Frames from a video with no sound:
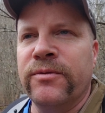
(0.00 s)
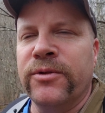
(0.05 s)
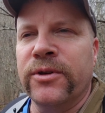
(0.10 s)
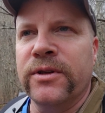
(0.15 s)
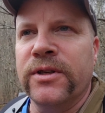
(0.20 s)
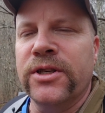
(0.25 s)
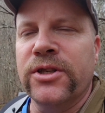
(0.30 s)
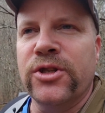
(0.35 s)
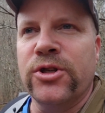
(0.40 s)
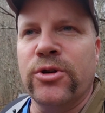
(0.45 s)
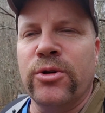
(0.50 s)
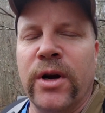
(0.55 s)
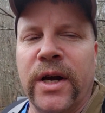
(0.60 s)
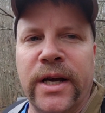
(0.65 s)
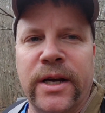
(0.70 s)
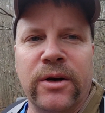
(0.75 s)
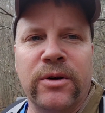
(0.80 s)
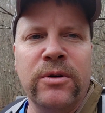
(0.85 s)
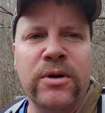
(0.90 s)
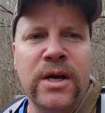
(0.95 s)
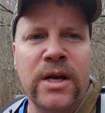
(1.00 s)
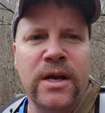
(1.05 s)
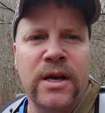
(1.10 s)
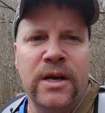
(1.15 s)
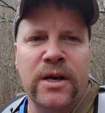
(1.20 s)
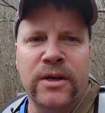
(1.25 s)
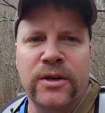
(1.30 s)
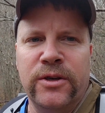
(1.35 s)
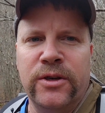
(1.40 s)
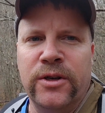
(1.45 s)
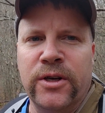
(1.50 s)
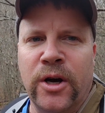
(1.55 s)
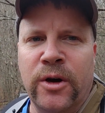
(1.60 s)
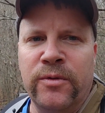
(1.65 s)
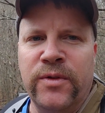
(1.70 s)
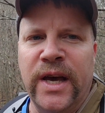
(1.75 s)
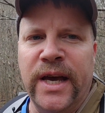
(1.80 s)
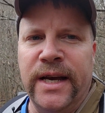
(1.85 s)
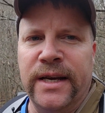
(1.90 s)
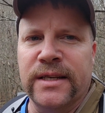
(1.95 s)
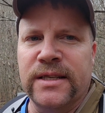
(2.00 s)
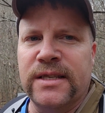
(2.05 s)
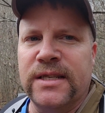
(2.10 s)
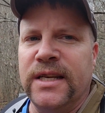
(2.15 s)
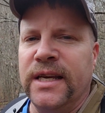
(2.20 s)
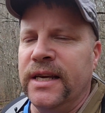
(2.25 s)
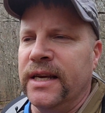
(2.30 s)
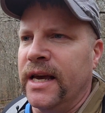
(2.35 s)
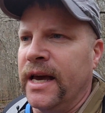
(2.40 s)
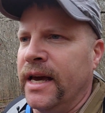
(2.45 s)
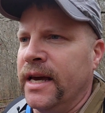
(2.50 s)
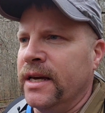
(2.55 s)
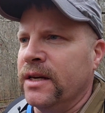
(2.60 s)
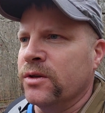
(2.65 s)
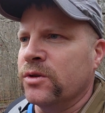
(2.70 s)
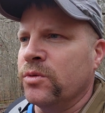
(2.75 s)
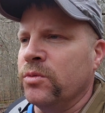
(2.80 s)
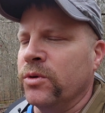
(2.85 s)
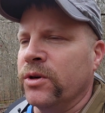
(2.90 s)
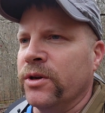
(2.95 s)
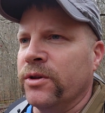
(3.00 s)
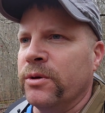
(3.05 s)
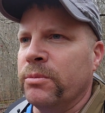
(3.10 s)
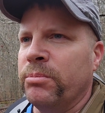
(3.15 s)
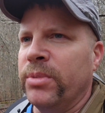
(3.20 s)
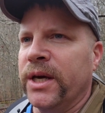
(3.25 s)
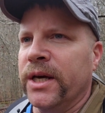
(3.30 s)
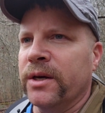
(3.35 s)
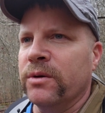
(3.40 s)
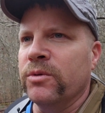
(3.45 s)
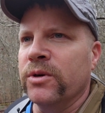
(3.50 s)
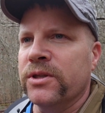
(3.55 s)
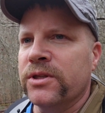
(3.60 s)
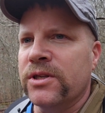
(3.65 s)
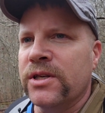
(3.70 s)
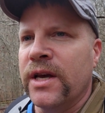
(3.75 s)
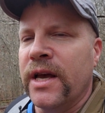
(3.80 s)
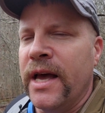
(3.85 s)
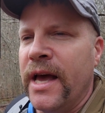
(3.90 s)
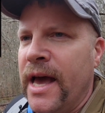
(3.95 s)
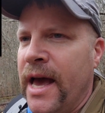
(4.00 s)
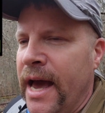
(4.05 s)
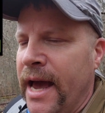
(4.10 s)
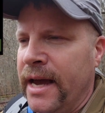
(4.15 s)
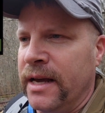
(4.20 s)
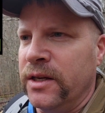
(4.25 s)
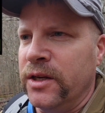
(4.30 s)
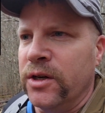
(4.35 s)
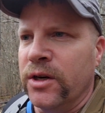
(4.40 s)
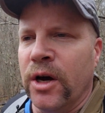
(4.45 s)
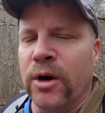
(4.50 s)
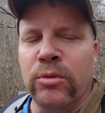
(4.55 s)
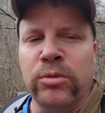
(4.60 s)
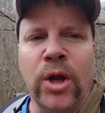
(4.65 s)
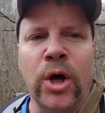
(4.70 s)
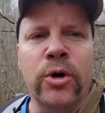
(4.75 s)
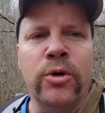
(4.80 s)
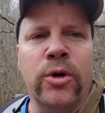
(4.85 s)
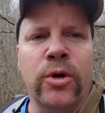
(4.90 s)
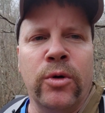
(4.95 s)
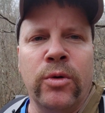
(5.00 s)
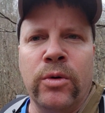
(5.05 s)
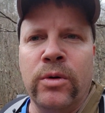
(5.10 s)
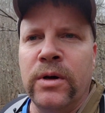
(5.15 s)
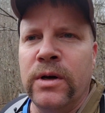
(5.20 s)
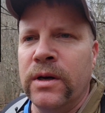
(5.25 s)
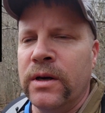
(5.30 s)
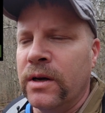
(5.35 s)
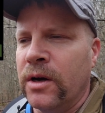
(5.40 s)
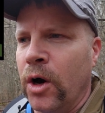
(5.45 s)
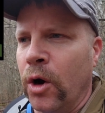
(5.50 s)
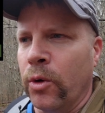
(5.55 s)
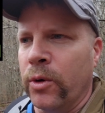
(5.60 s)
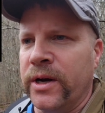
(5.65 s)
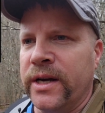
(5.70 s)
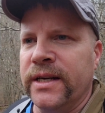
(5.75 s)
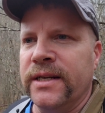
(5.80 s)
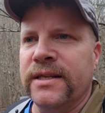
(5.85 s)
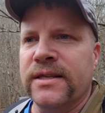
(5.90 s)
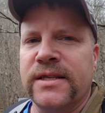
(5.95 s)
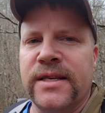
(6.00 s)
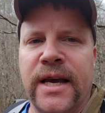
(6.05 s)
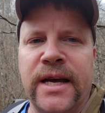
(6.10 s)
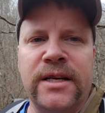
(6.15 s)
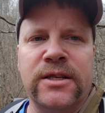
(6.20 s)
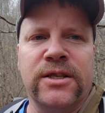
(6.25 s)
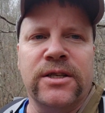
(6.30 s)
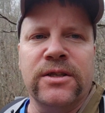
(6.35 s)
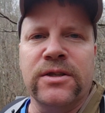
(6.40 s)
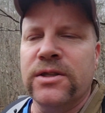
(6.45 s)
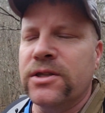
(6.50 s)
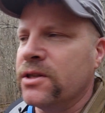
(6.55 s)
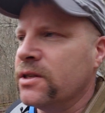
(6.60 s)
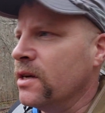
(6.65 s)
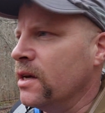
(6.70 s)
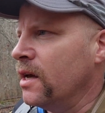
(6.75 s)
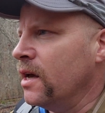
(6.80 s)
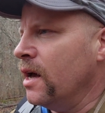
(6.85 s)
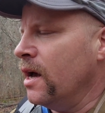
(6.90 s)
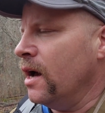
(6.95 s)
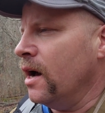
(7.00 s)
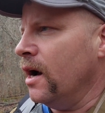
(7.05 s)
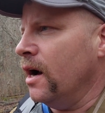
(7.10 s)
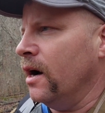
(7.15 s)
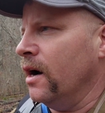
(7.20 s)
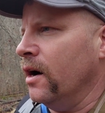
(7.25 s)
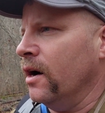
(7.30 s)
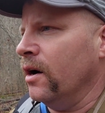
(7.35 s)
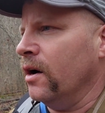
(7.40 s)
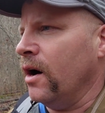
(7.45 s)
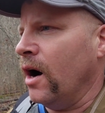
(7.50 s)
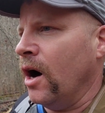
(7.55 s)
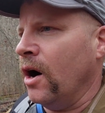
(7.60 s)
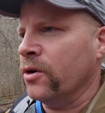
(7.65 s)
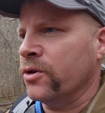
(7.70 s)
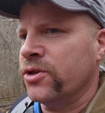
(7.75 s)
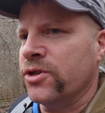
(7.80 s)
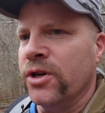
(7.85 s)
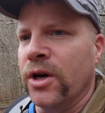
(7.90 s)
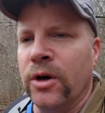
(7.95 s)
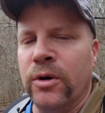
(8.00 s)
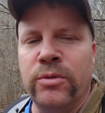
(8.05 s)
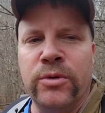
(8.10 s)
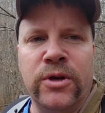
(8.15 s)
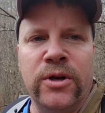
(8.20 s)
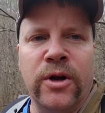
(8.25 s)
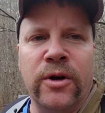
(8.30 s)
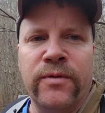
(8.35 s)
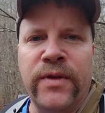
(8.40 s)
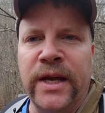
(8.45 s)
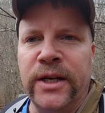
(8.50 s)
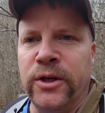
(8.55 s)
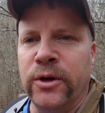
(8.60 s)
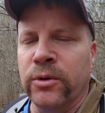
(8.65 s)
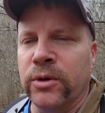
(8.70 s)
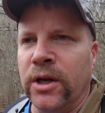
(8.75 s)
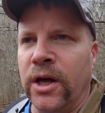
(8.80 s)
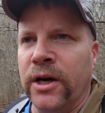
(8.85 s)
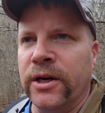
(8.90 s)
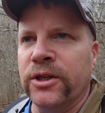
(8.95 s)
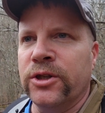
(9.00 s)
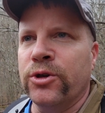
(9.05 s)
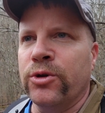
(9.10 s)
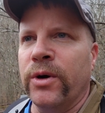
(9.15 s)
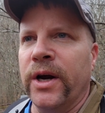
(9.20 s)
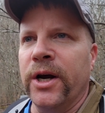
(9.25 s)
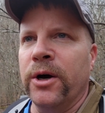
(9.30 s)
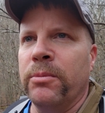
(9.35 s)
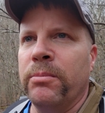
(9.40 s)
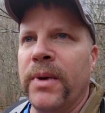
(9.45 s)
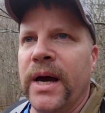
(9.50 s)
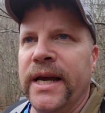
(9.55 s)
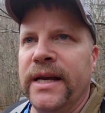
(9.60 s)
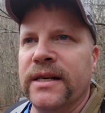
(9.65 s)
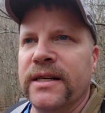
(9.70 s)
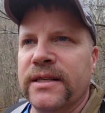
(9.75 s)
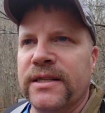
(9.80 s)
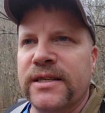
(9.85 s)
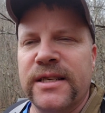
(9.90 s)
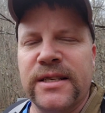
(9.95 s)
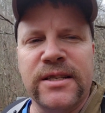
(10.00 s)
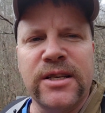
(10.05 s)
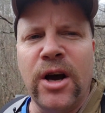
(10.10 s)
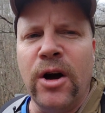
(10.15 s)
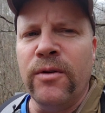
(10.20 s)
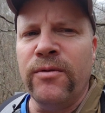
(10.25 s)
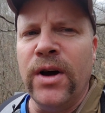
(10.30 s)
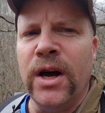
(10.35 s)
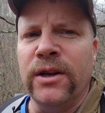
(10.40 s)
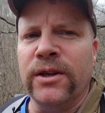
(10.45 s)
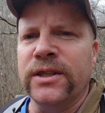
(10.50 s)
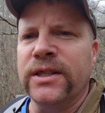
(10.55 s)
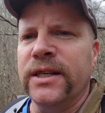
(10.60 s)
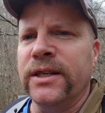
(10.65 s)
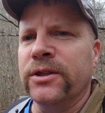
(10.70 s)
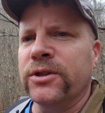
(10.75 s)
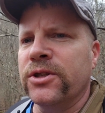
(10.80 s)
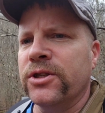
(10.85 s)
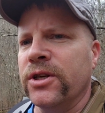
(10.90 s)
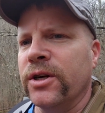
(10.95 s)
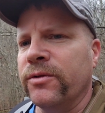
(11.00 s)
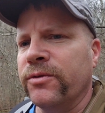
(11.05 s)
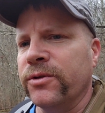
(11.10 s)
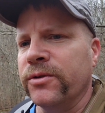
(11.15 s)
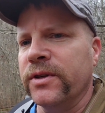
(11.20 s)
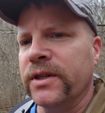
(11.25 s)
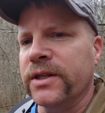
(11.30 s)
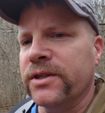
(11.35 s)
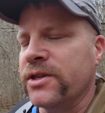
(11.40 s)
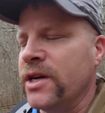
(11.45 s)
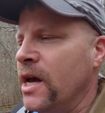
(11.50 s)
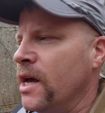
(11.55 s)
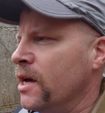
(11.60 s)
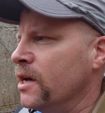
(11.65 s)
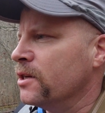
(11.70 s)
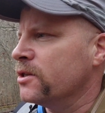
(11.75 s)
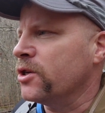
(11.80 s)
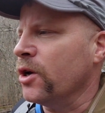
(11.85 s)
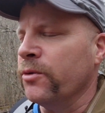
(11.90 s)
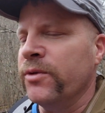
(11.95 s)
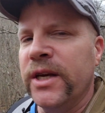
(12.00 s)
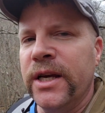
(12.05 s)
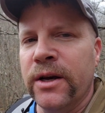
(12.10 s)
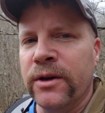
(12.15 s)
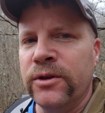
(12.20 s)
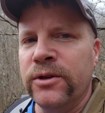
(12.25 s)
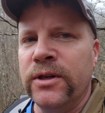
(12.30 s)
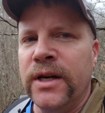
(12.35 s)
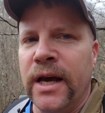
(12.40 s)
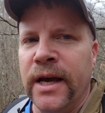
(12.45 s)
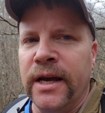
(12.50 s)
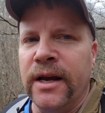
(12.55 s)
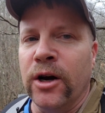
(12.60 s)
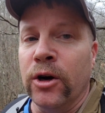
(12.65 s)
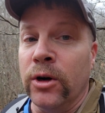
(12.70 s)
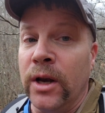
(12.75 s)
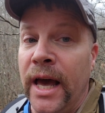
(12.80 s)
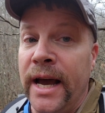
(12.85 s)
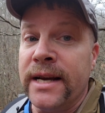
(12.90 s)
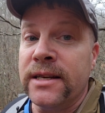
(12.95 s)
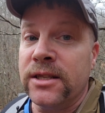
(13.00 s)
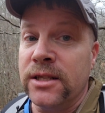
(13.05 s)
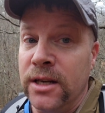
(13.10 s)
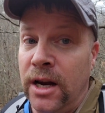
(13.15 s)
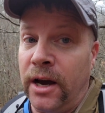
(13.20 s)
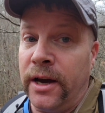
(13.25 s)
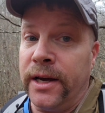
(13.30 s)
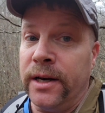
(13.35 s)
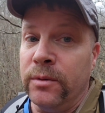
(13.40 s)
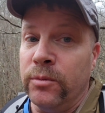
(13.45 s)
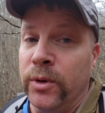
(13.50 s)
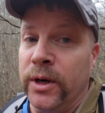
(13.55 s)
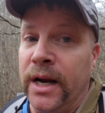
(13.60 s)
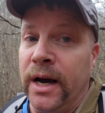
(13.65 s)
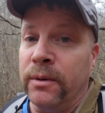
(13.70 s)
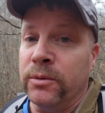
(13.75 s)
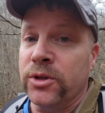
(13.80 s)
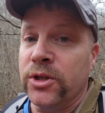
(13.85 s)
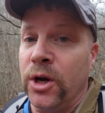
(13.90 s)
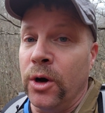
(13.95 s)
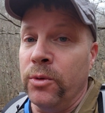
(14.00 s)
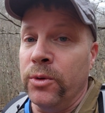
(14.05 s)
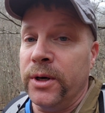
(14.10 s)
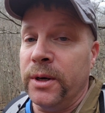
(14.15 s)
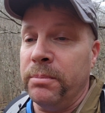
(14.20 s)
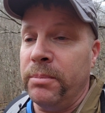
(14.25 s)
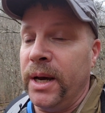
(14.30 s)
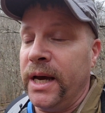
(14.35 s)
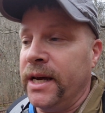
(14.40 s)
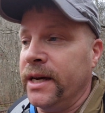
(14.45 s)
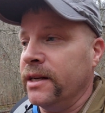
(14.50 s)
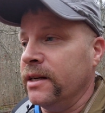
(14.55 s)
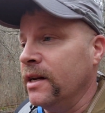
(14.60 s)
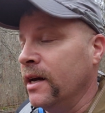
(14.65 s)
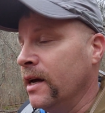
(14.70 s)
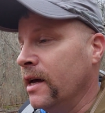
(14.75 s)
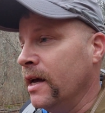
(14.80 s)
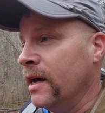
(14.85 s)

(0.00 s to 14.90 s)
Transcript: for this trail. You know, the STA is one of the big ones. And, you know, local organizations also, you know, they do a lot of trail maintenance. It's all volunteer stuff for this. So the other day, or last night, when I was going to bed,